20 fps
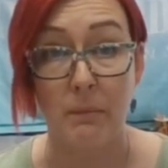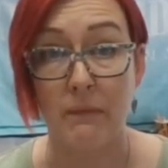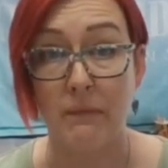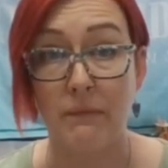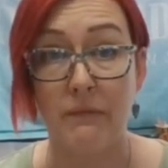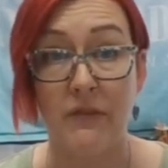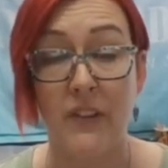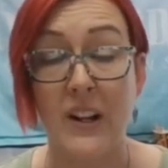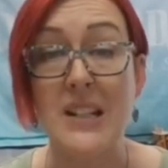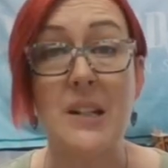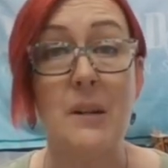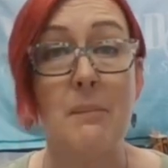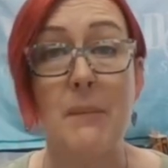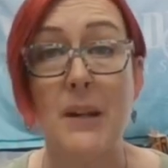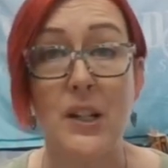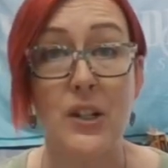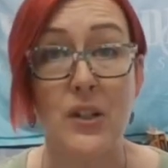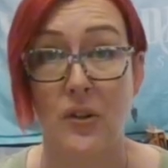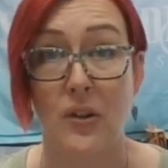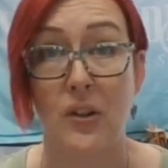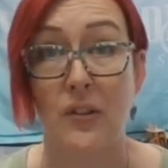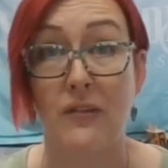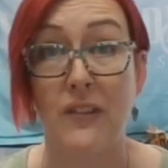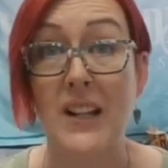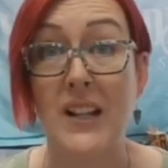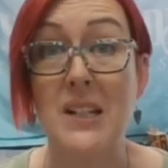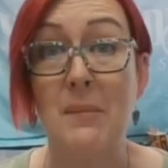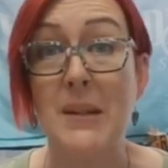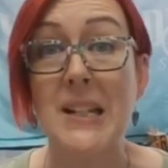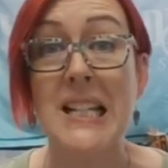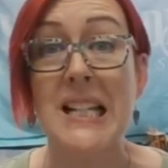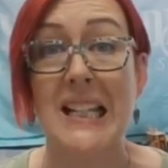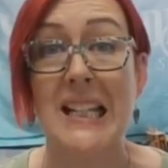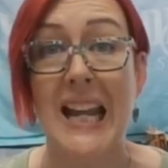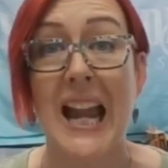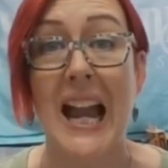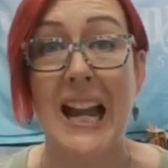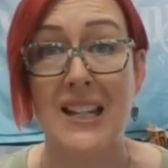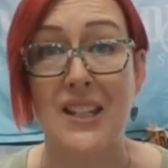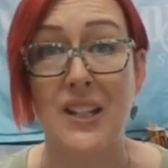
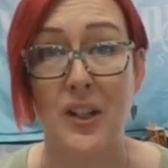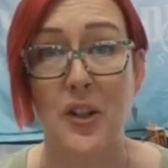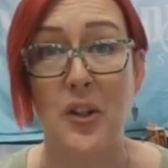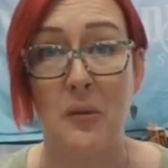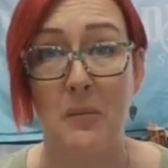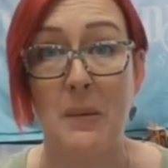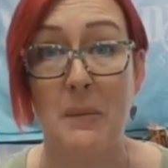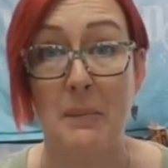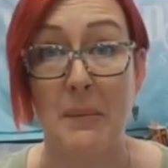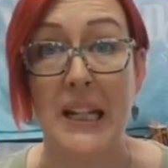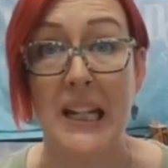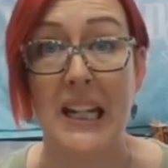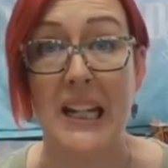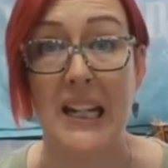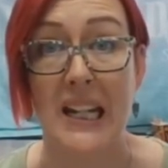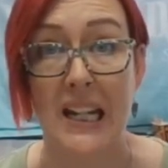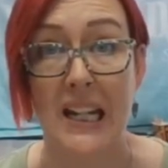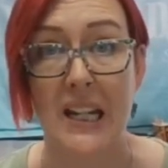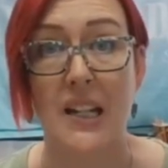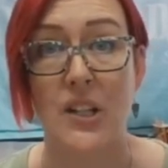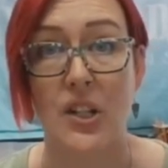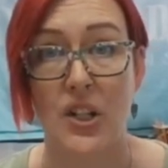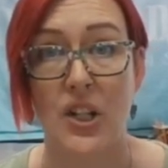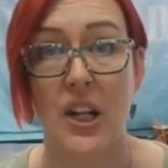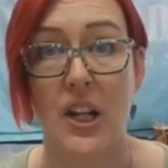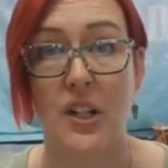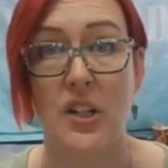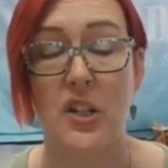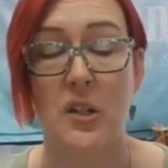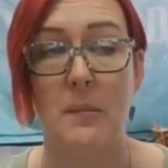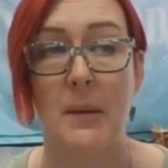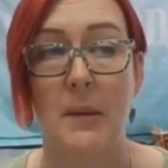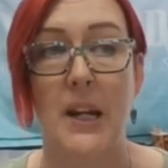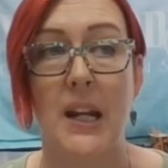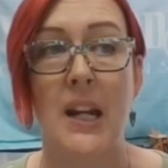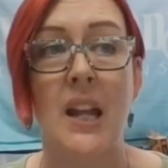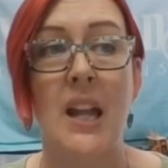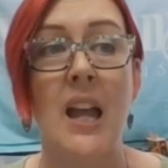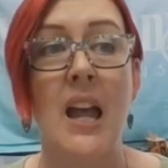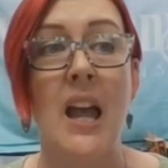fundamentally as a human being. It has changed
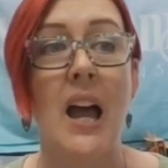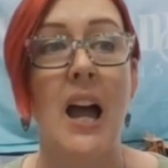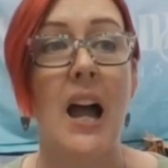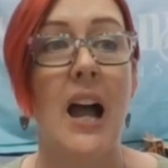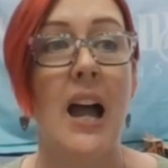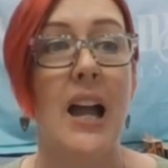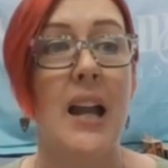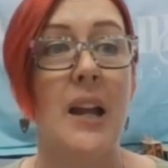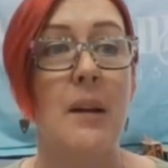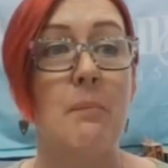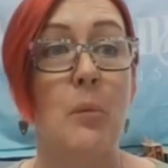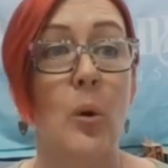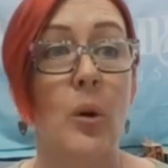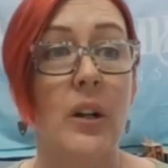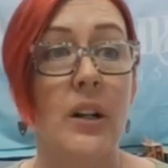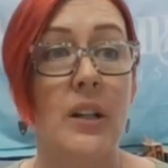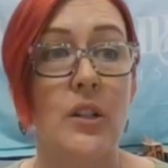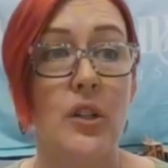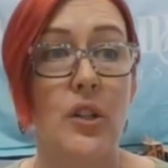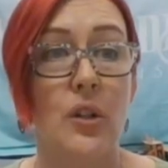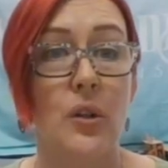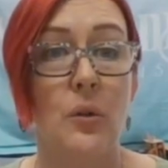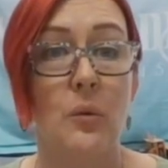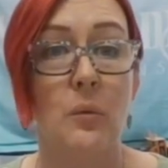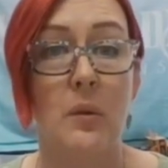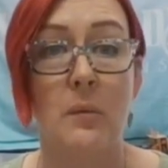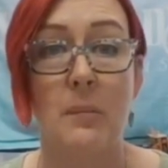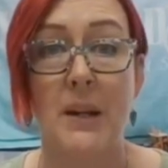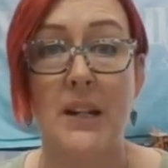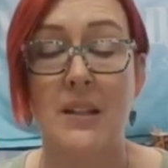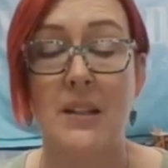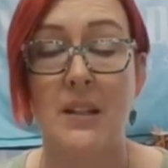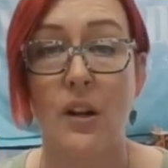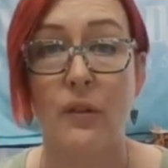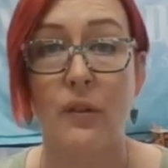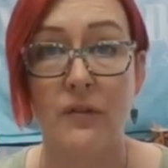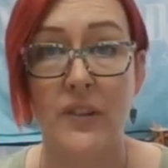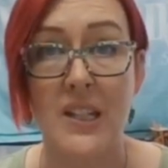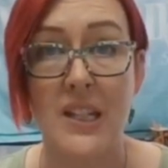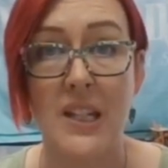me. I am more in tune with
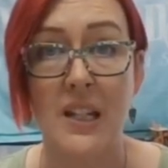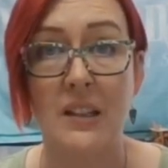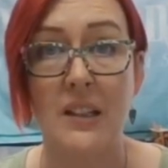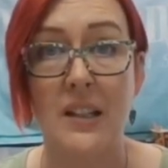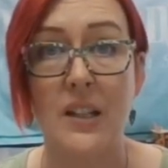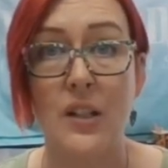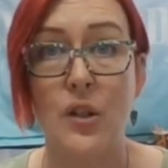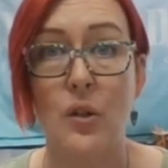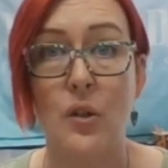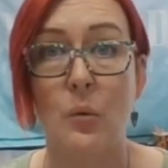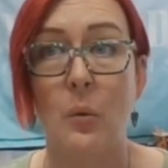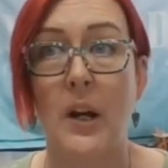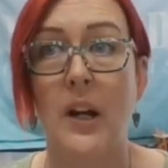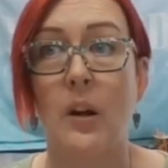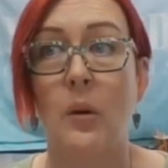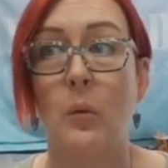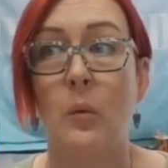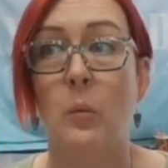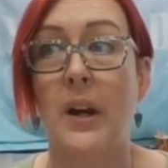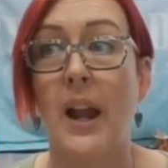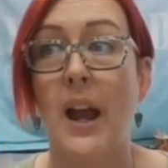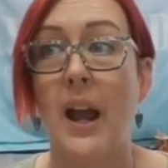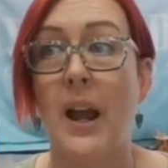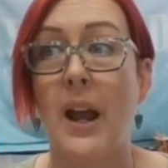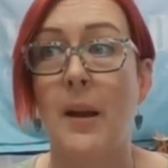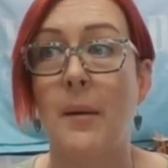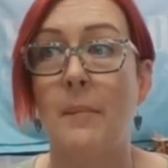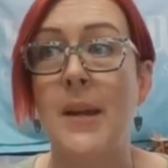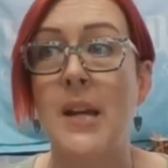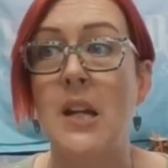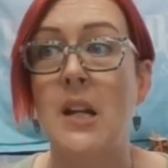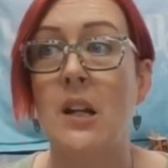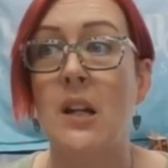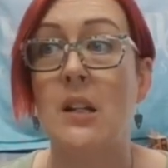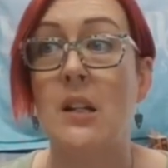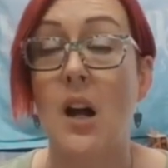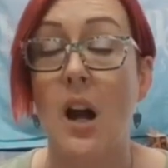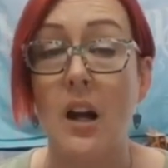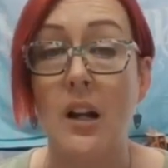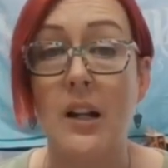myself physically, to where when I'm
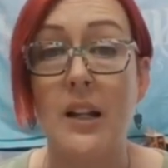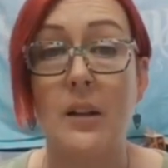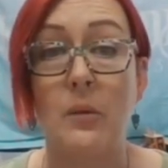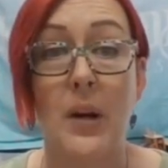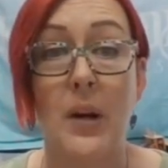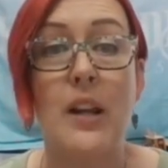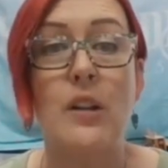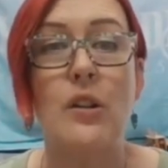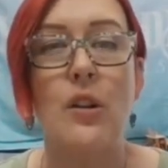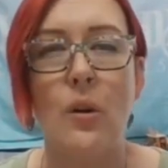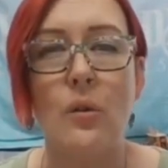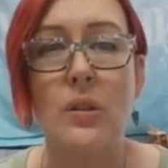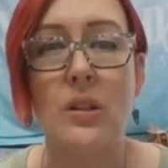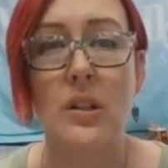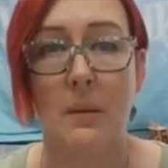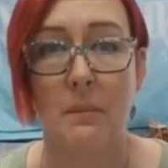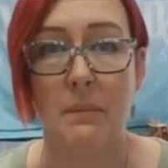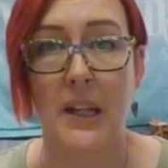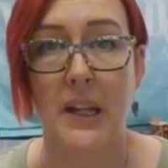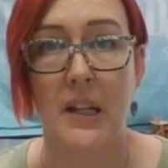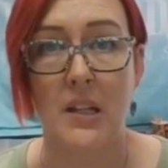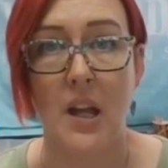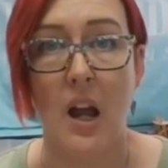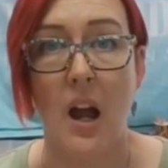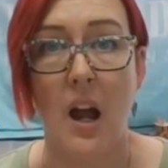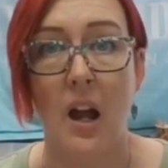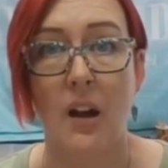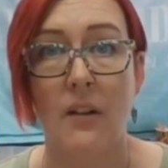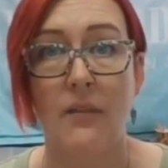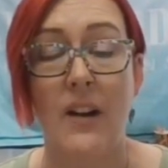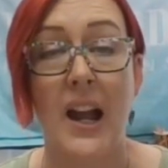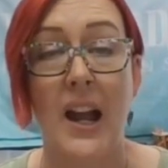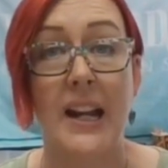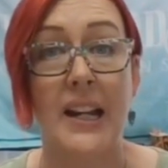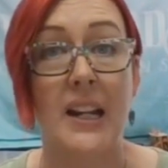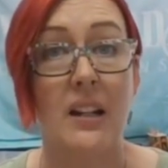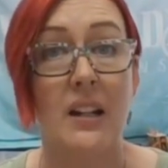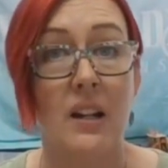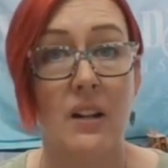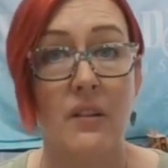talking, when I know something's off, I
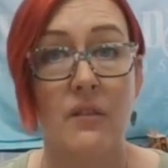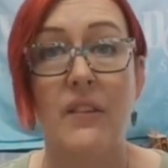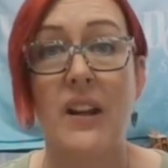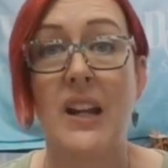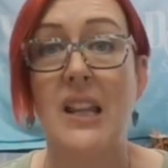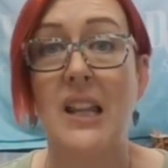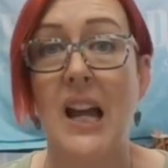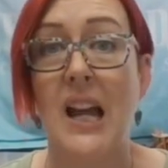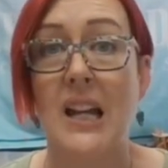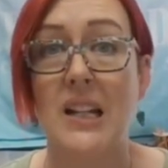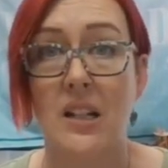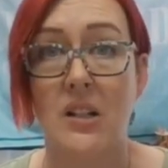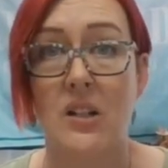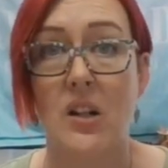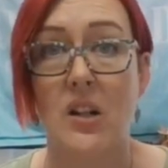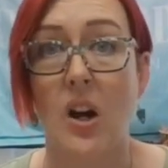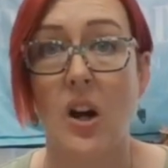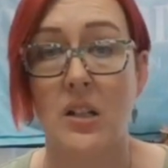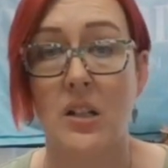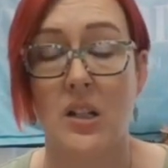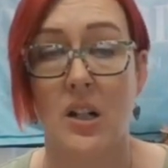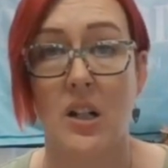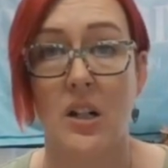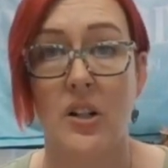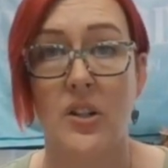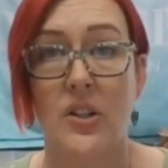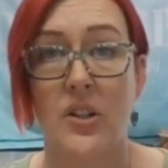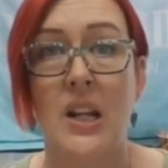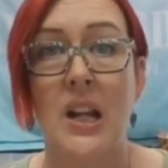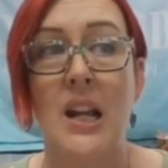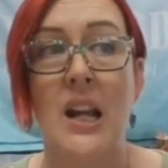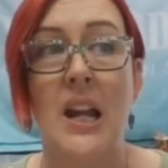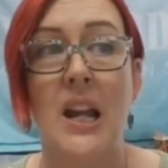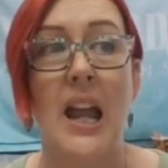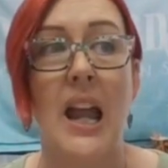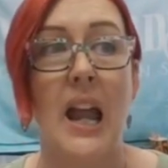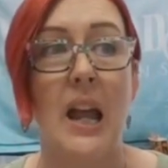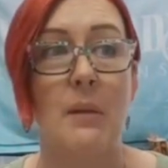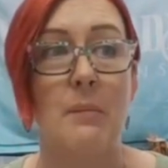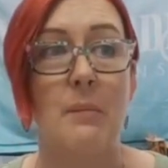can convey that to doctors
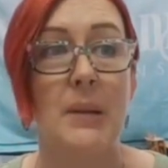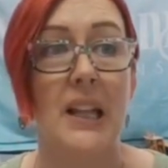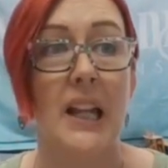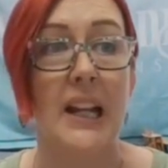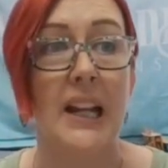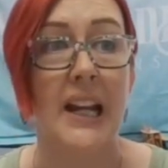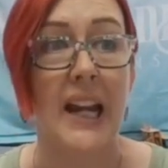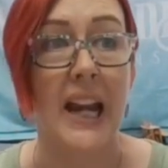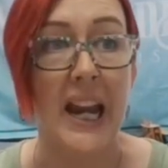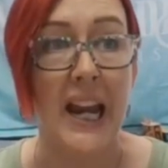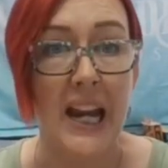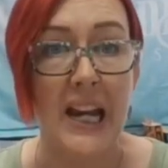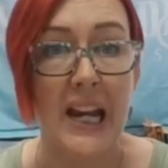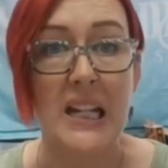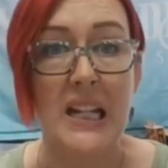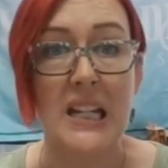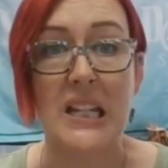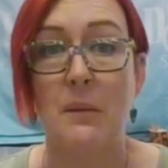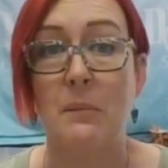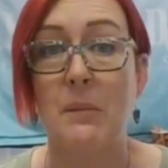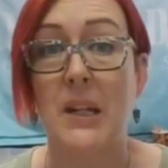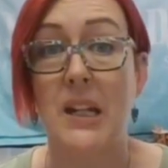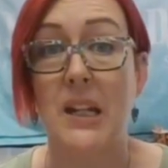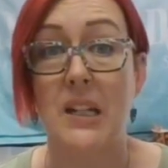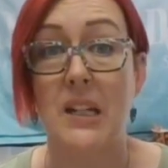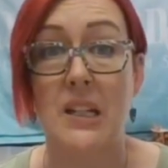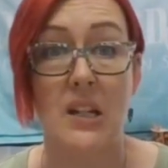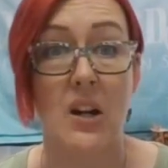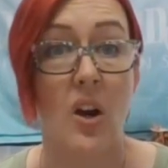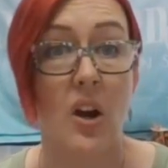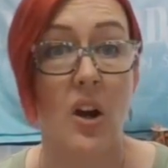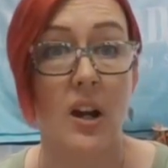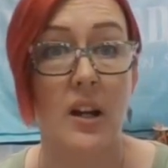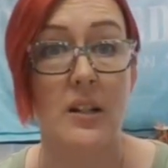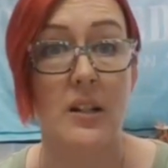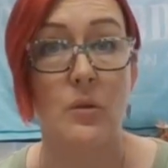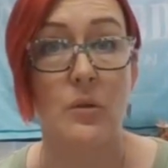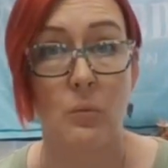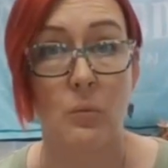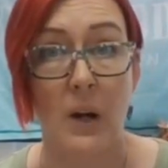and be like, hey, something is
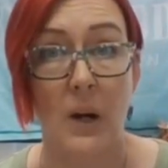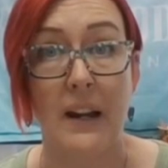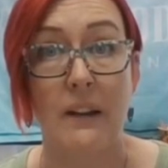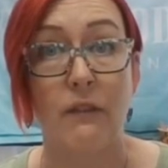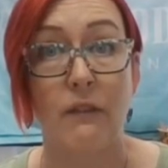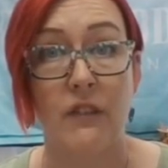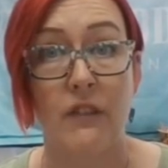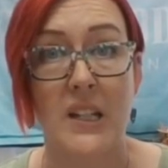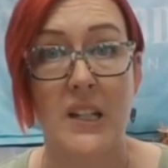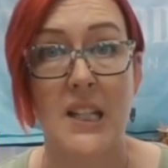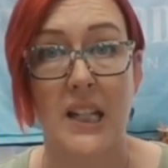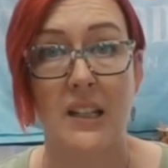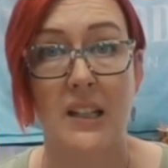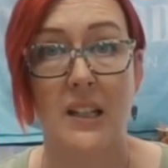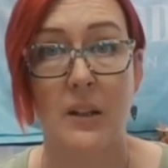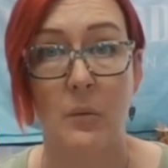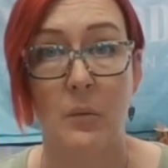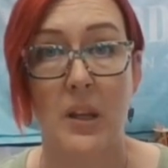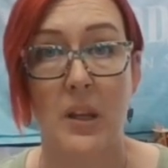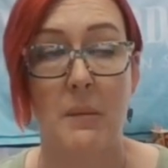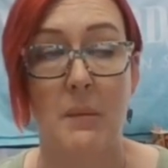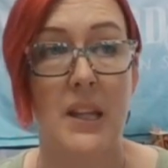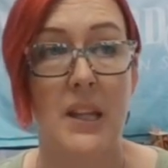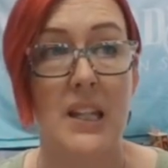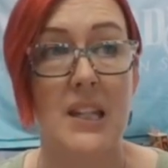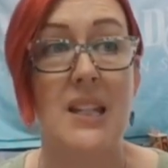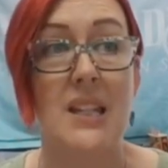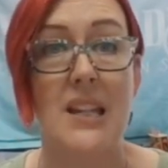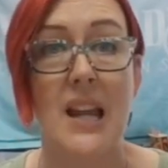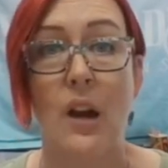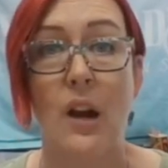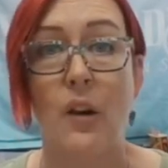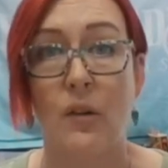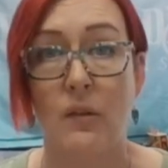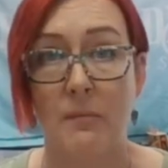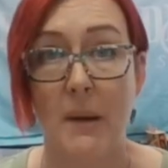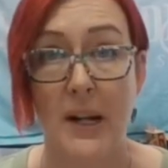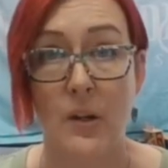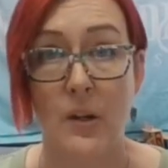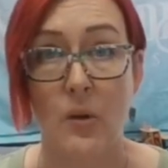not right physically with me. This is out
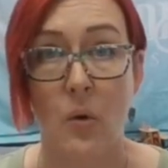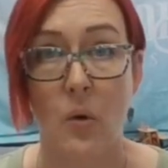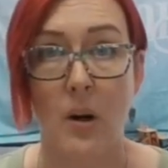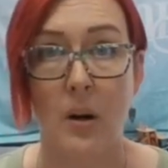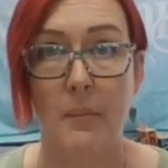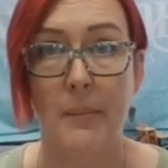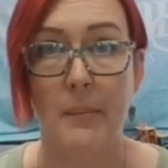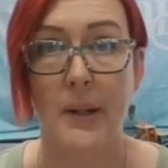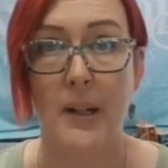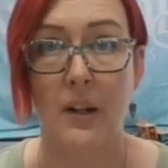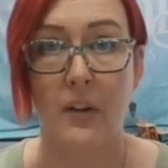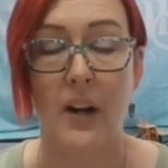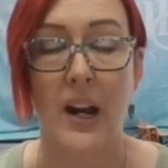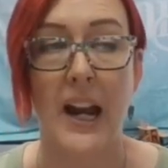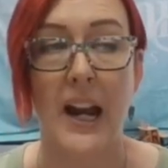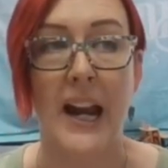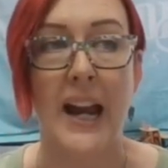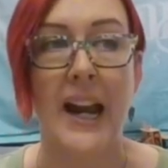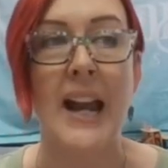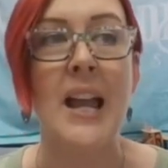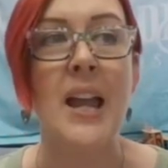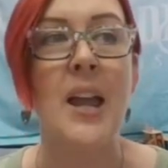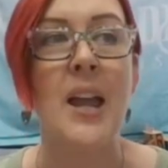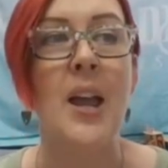of my norm. Okay.